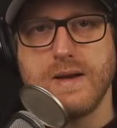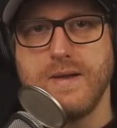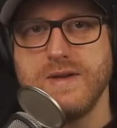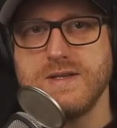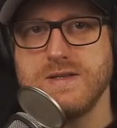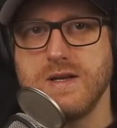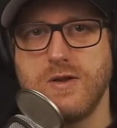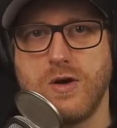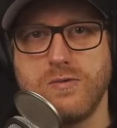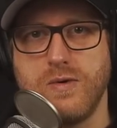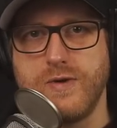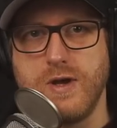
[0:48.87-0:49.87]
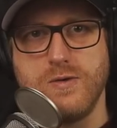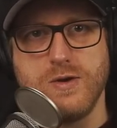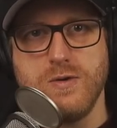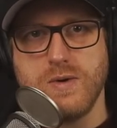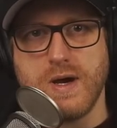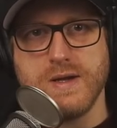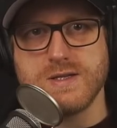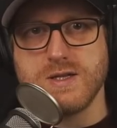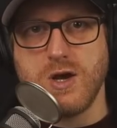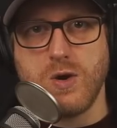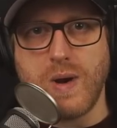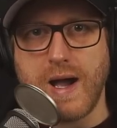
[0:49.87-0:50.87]
Now this is a long review. You guys
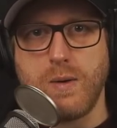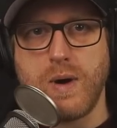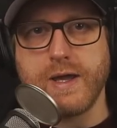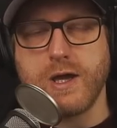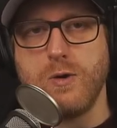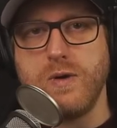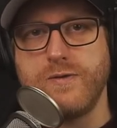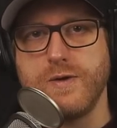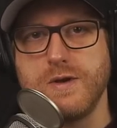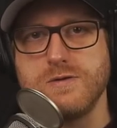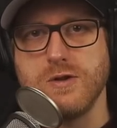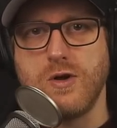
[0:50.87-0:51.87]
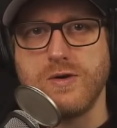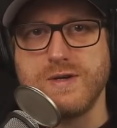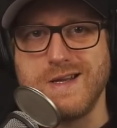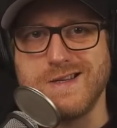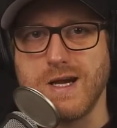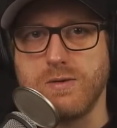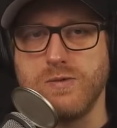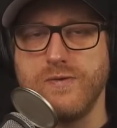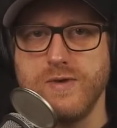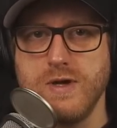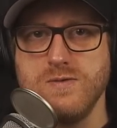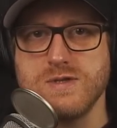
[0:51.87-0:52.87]
know how I go in for those long detailed
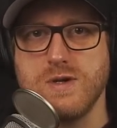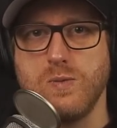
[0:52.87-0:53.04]
reviews.